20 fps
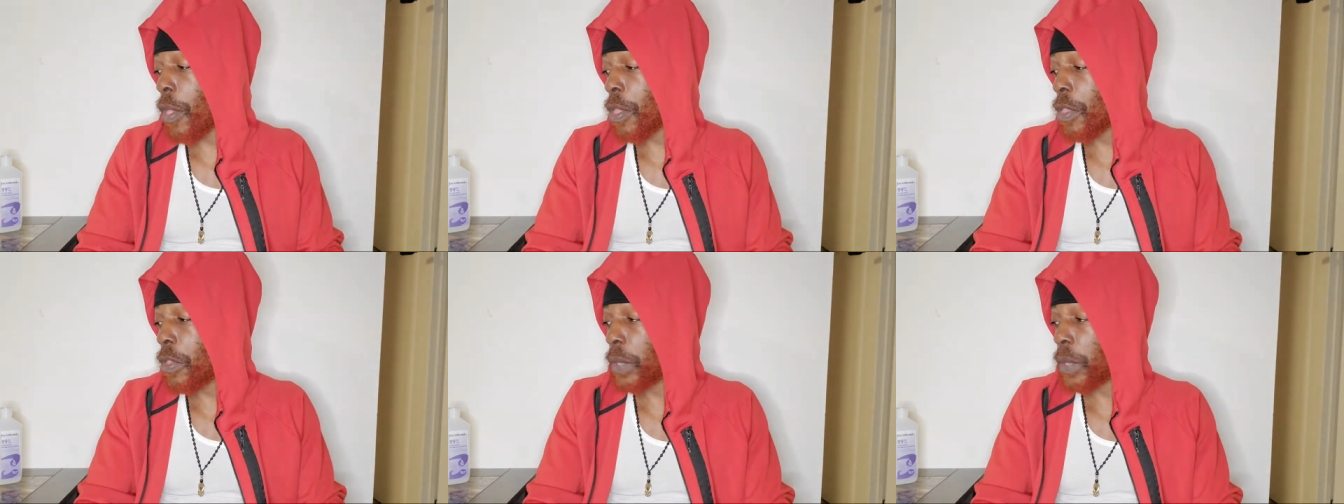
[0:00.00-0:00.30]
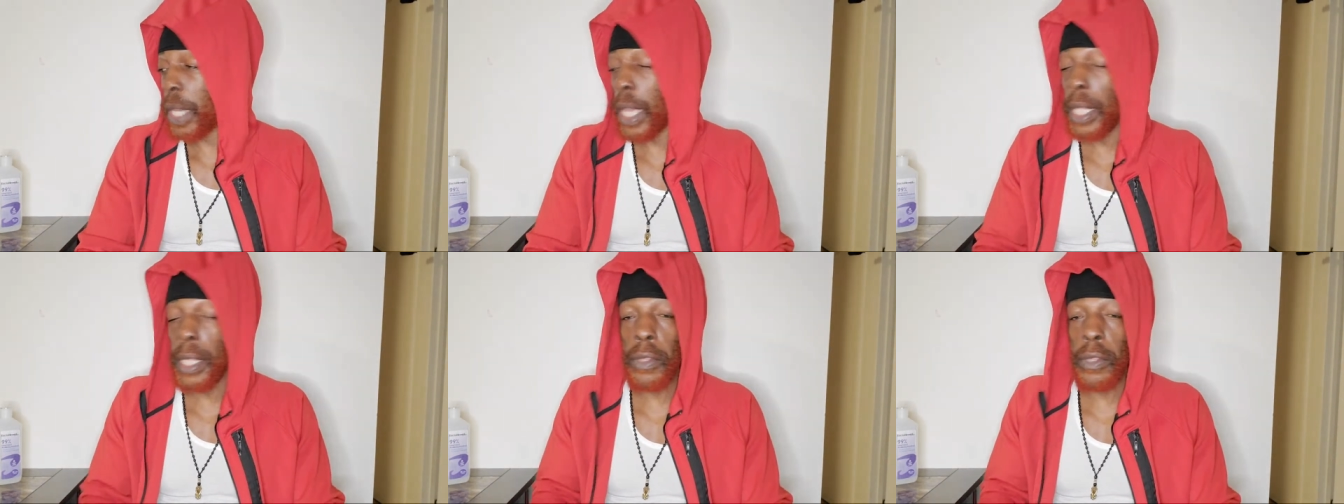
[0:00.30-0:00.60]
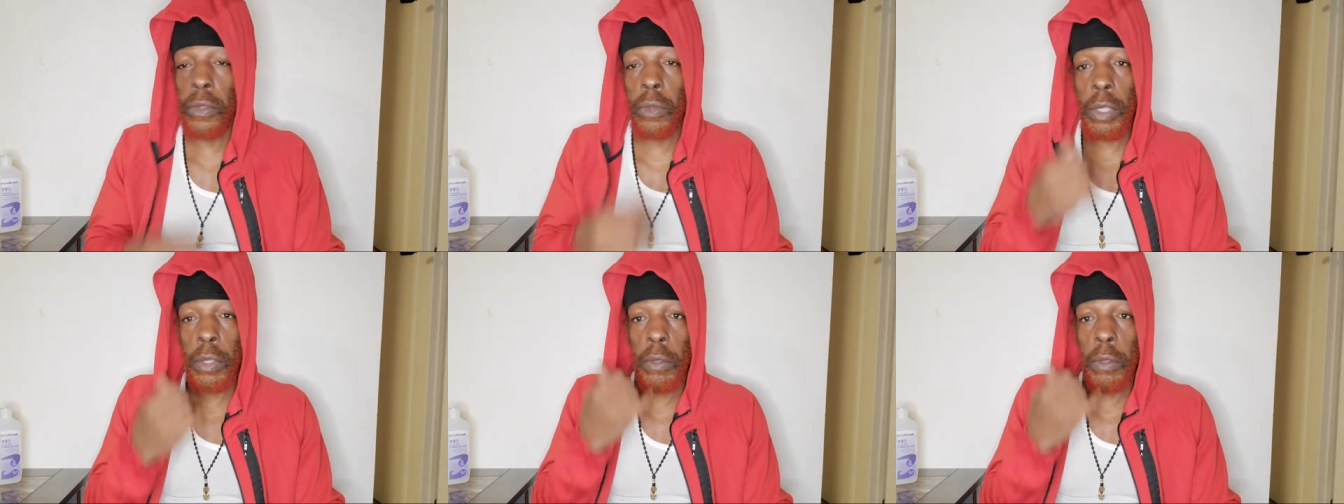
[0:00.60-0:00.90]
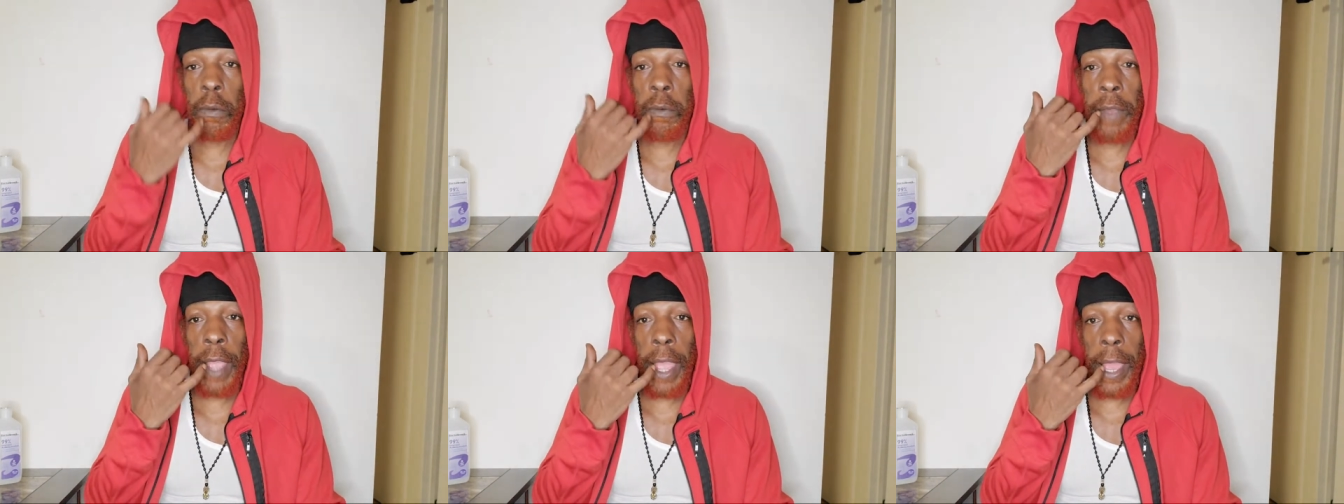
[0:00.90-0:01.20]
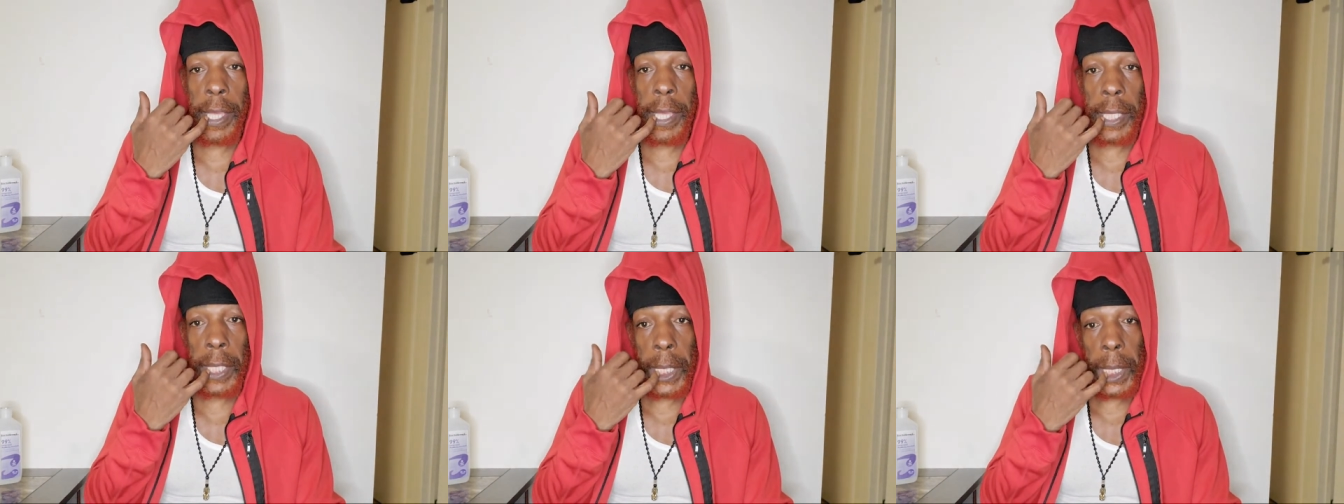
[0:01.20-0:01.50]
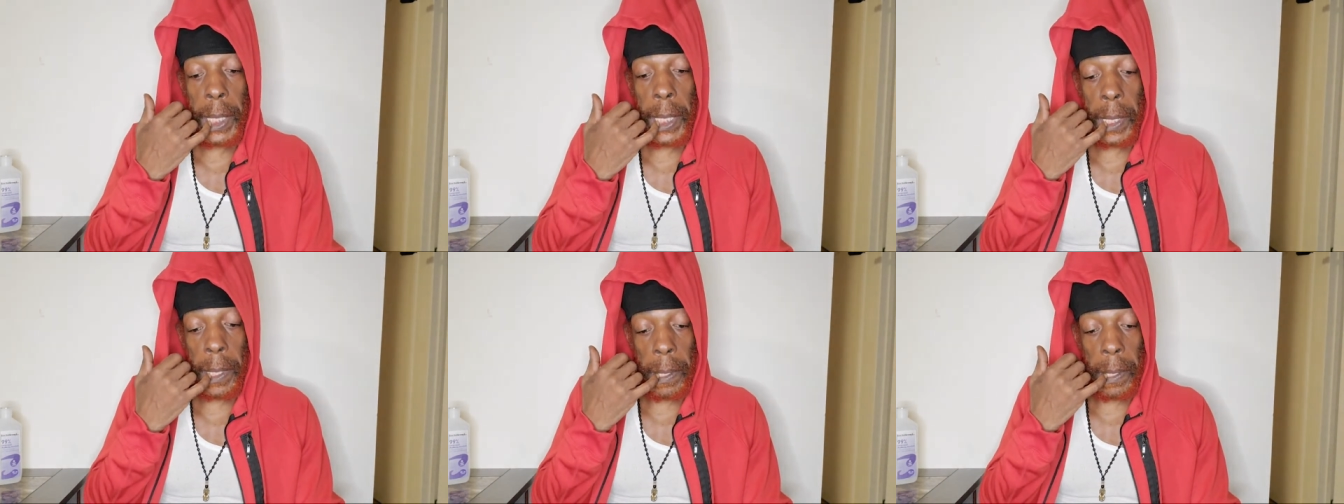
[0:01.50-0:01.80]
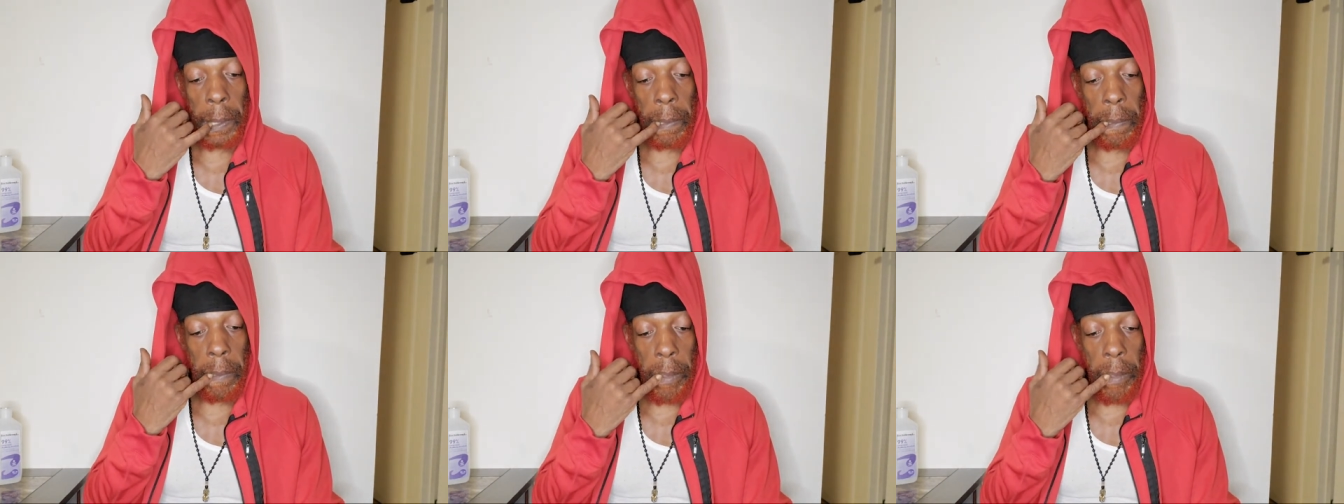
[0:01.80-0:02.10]
you get into it too fast.
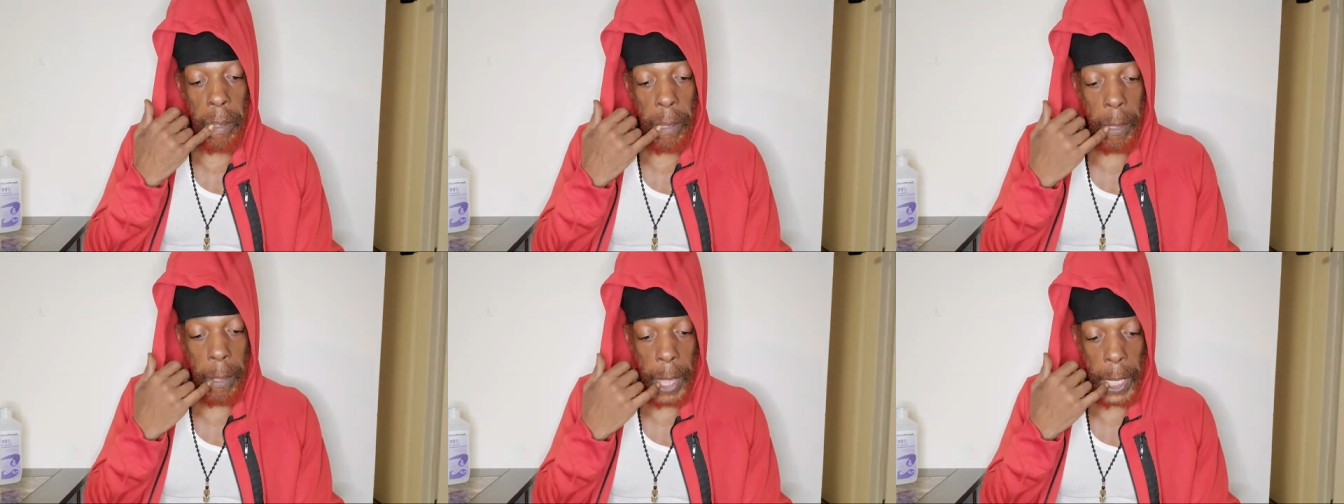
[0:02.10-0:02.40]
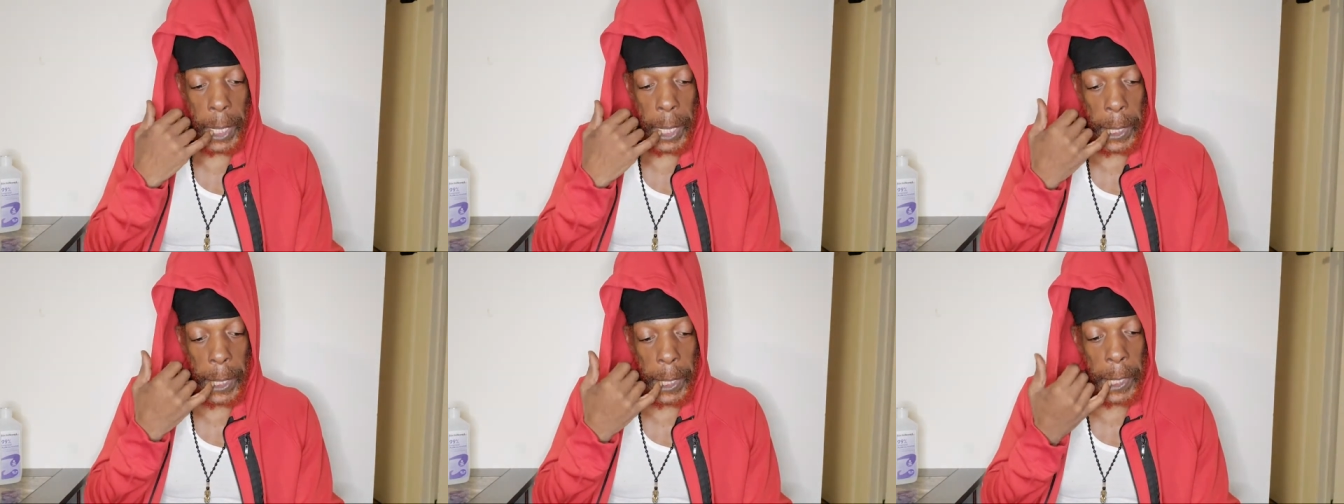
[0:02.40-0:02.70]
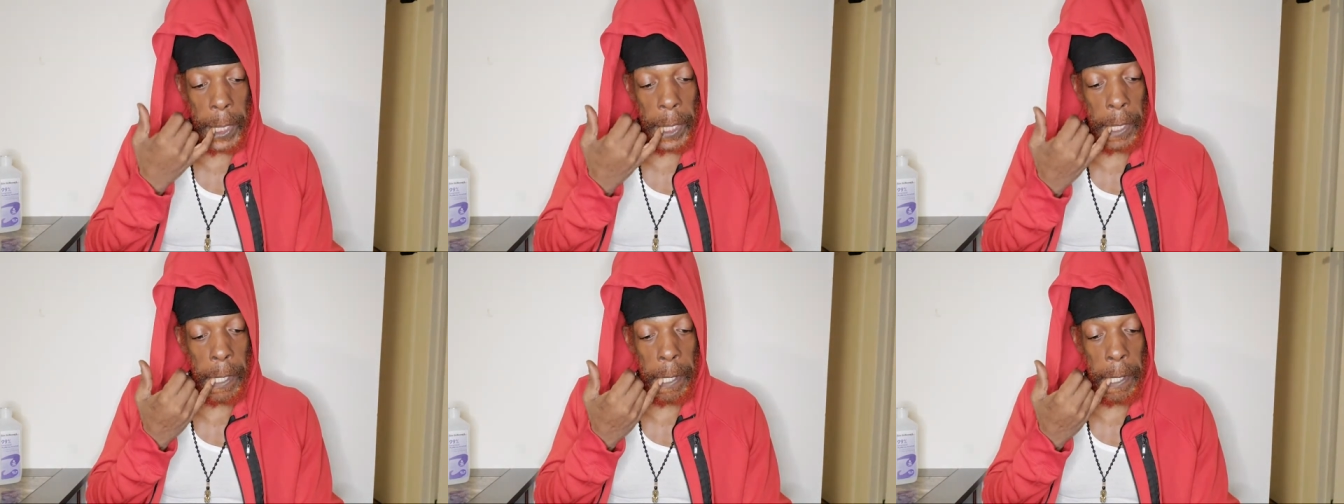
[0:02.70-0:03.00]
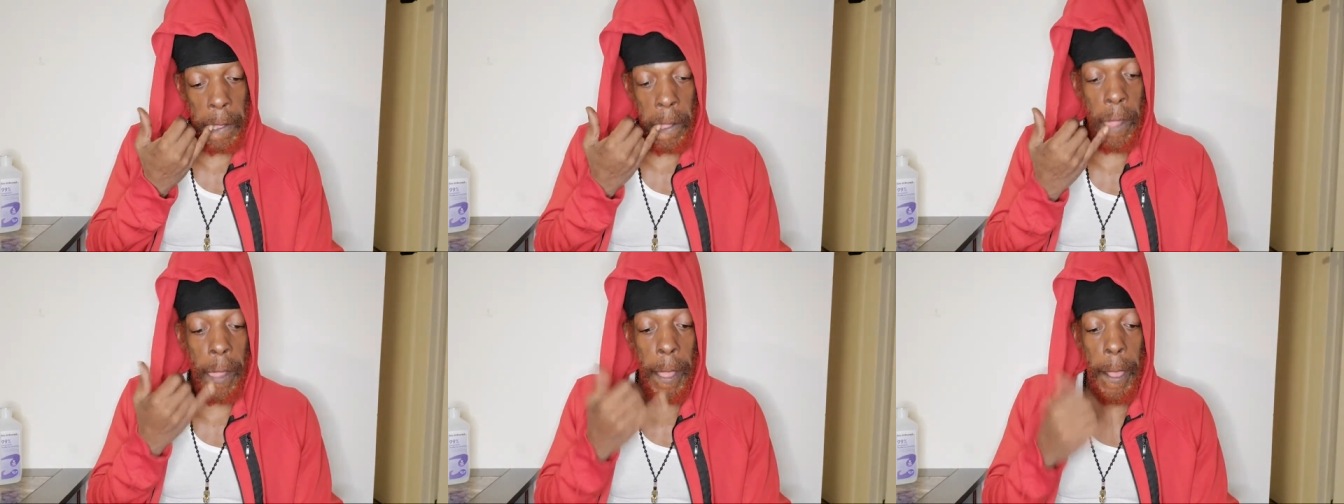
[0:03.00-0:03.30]
Okay?